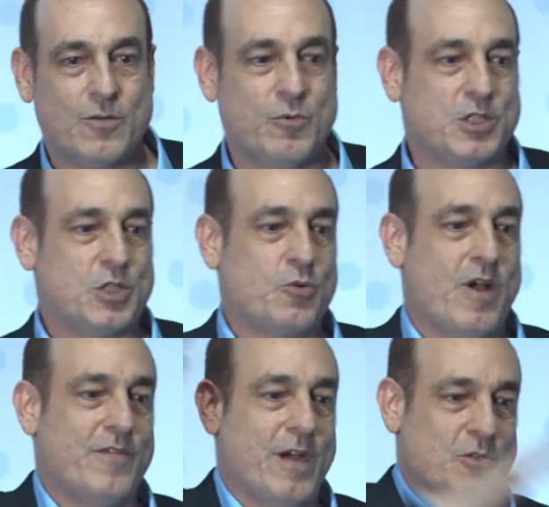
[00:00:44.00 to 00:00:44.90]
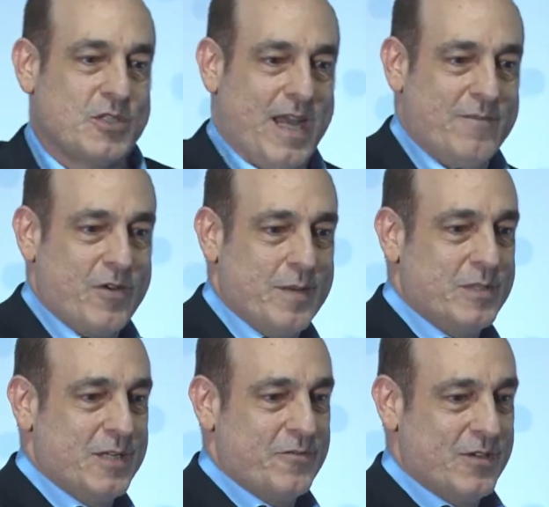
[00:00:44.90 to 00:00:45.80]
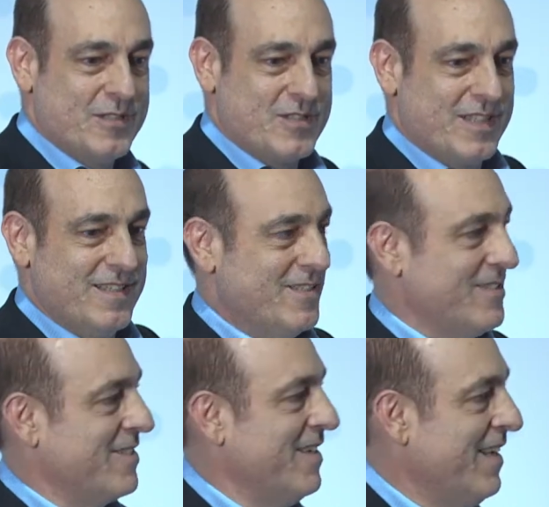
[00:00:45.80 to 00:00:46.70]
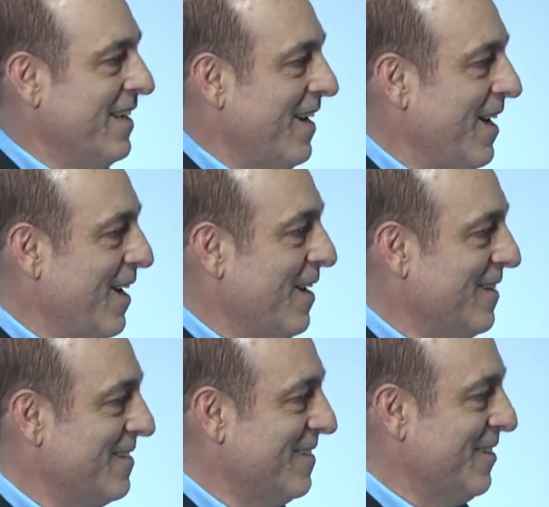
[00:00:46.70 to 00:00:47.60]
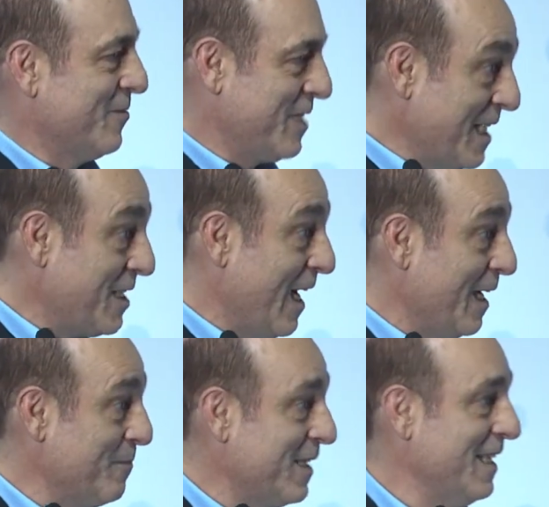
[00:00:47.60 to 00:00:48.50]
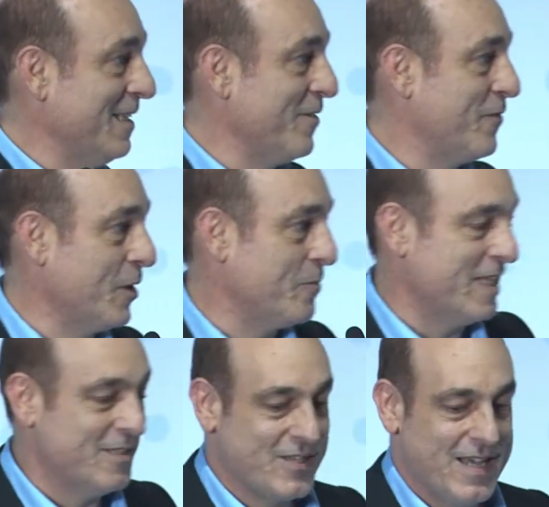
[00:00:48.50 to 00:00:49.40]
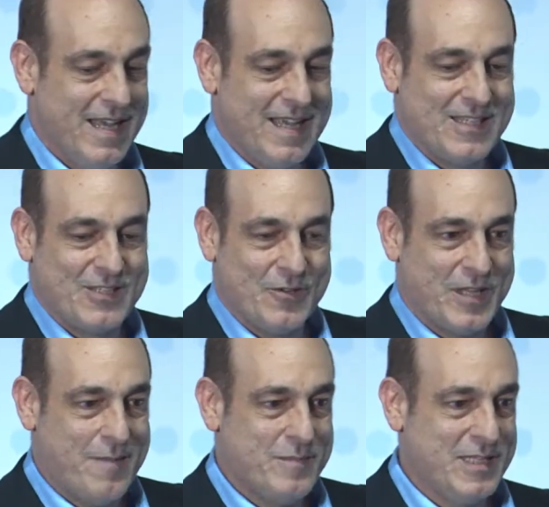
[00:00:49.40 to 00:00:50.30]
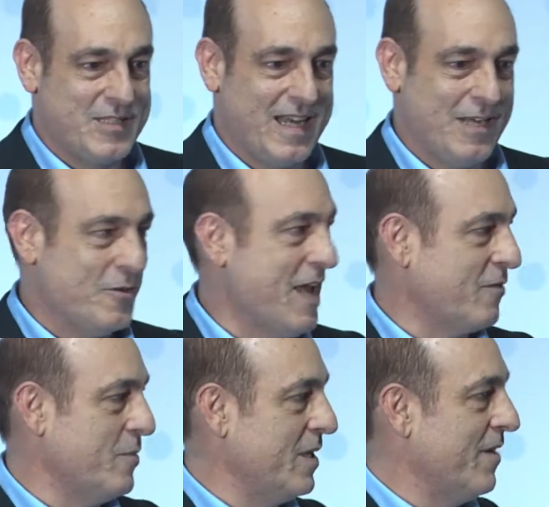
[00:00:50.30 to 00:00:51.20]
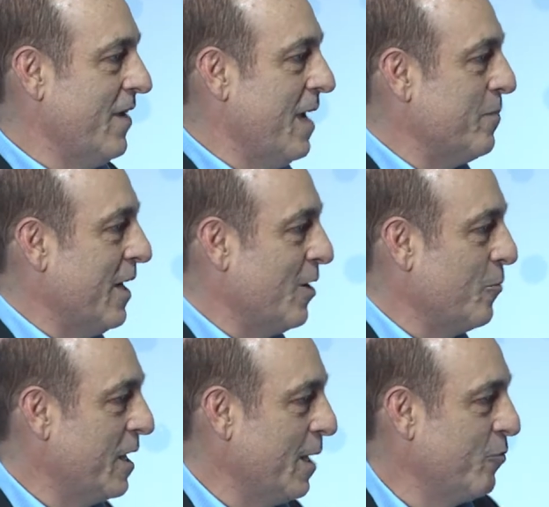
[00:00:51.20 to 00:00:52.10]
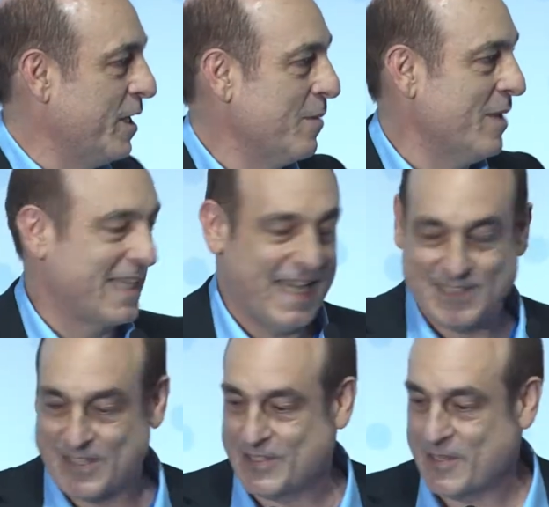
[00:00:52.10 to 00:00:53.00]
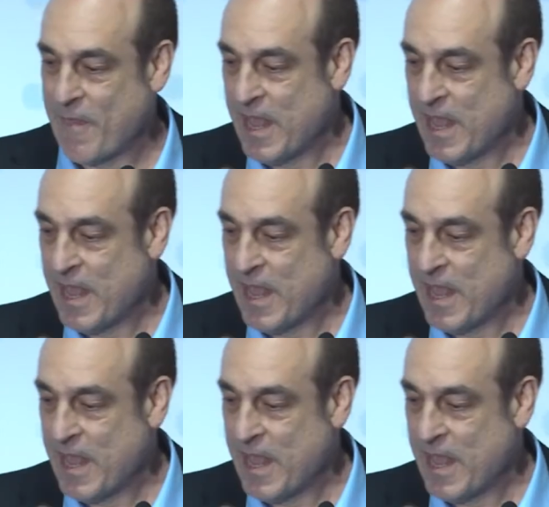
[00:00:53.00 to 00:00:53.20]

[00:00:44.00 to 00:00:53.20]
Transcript: which 12 hours time frame difference is daytime in the Philippines. So that means that I don't have to be a vampire when I'm reading my cases.